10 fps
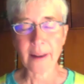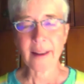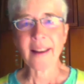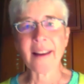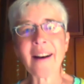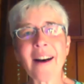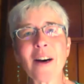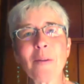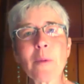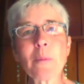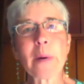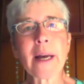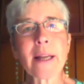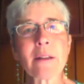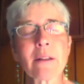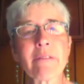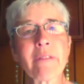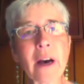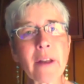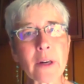But the
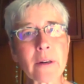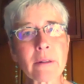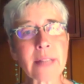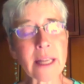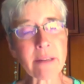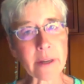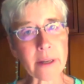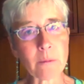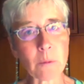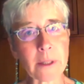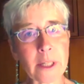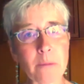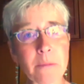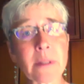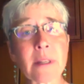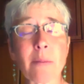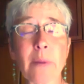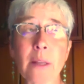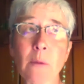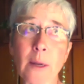father, David Williams, and by
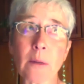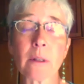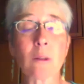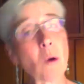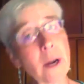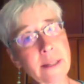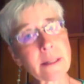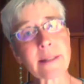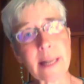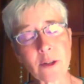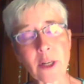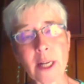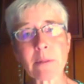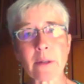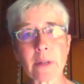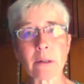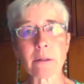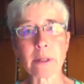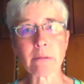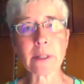the way, Loy is a stage name, so
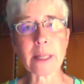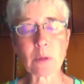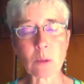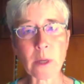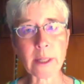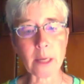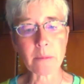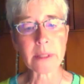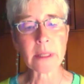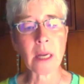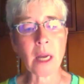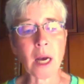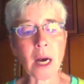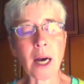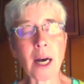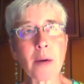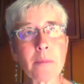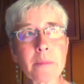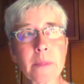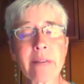their real name was Williams.
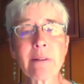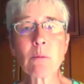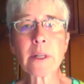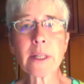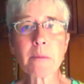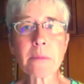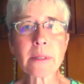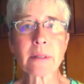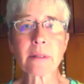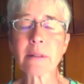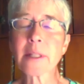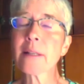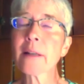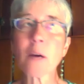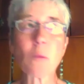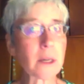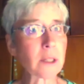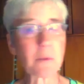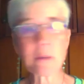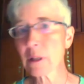David Williams did not want to
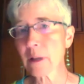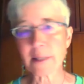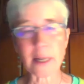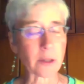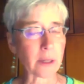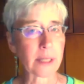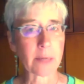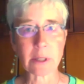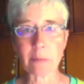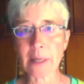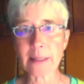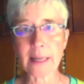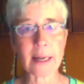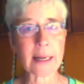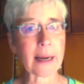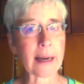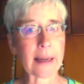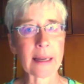move to Los Angeles. He was a Montana guy,